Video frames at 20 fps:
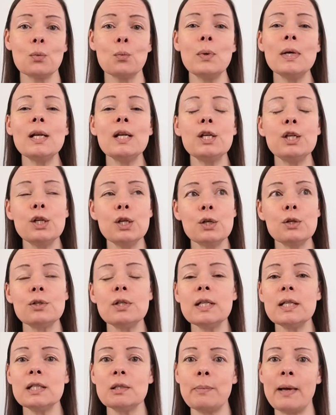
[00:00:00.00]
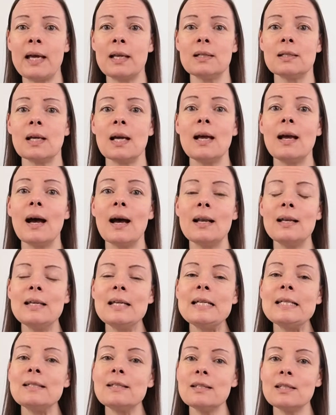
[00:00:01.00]
will usually spend at
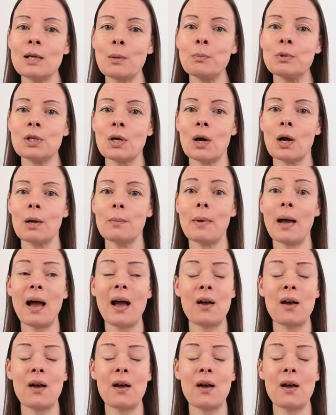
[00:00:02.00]
least some time,